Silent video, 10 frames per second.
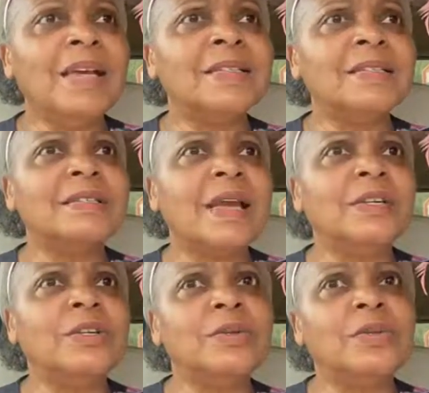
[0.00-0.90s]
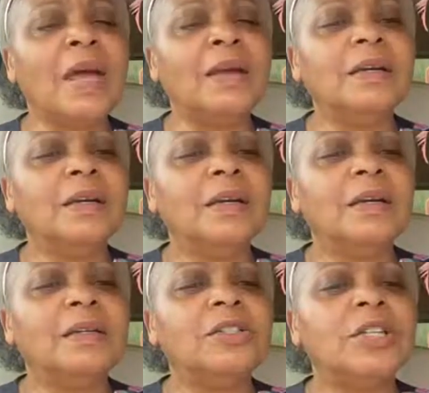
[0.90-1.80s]
as they knew that
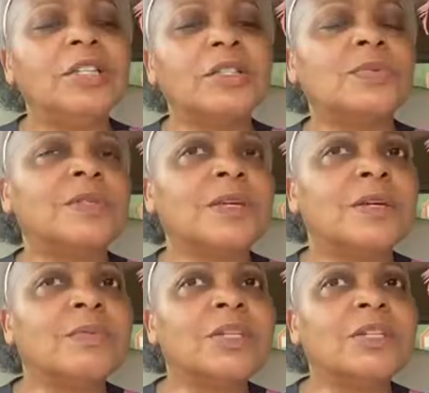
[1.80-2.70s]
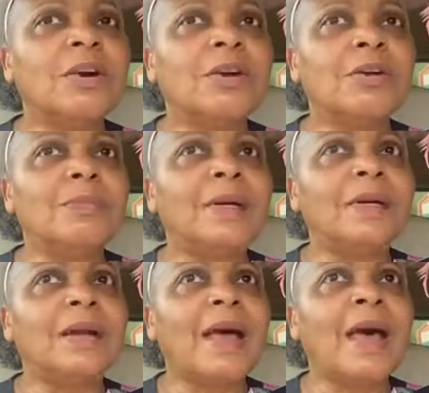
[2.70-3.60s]
Jesus was going to return,
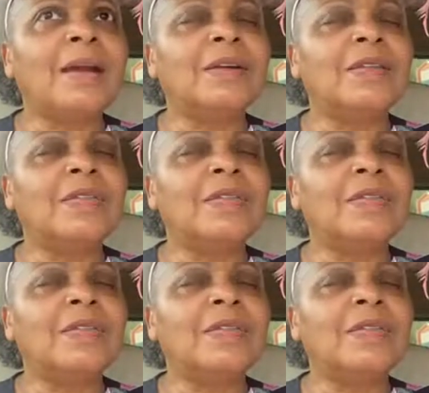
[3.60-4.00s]
but I don't.